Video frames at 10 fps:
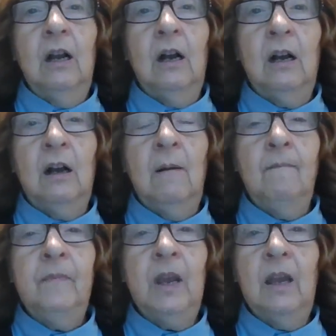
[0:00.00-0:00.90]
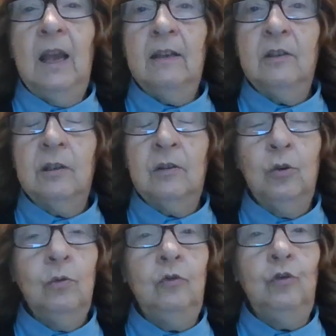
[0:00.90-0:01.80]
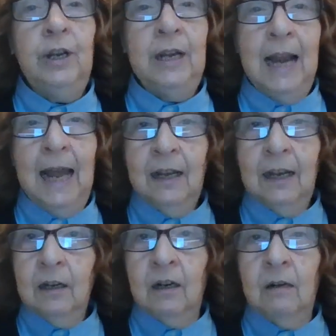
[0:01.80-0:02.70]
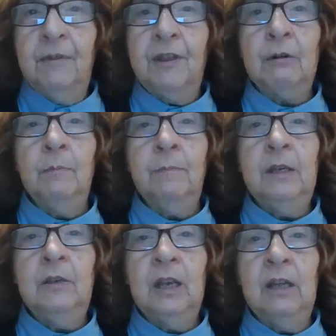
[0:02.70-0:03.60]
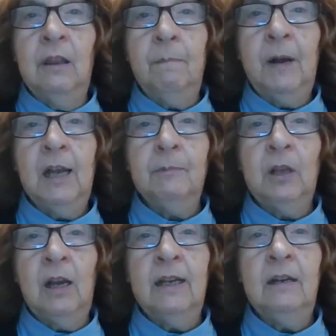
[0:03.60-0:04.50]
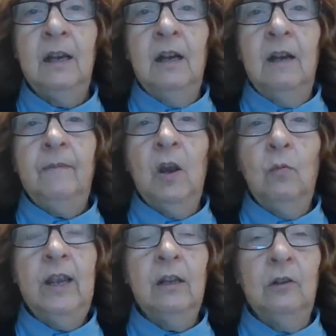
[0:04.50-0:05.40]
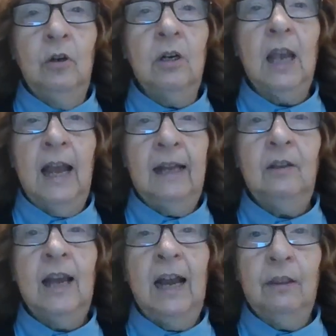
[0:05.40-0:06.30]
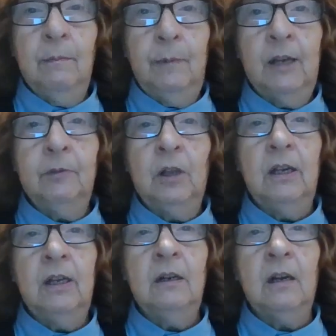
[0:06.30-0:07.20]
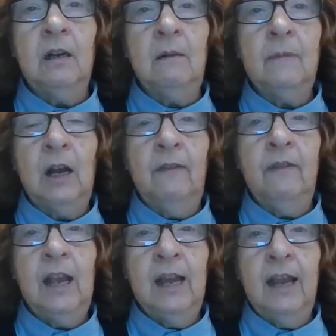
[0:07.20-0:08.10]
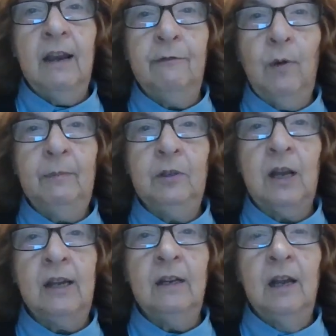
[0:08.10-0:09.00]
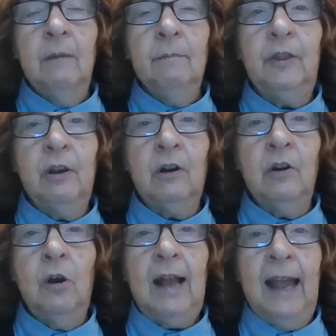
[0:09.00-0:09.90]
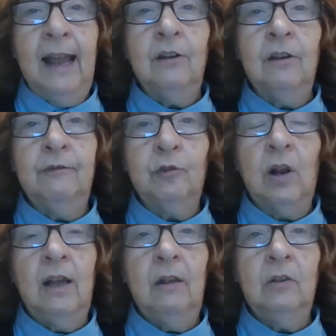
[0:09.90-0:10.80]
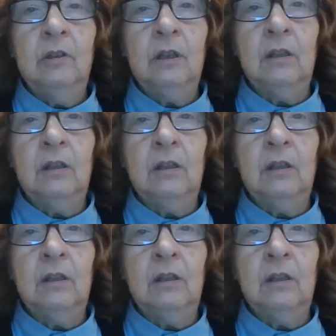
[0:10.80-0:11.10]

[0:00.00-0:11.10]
Um, as to genetic um, therapies in the pipeline, you know, we can look at, at the pipeline um, on the NAF website, but there are no active trials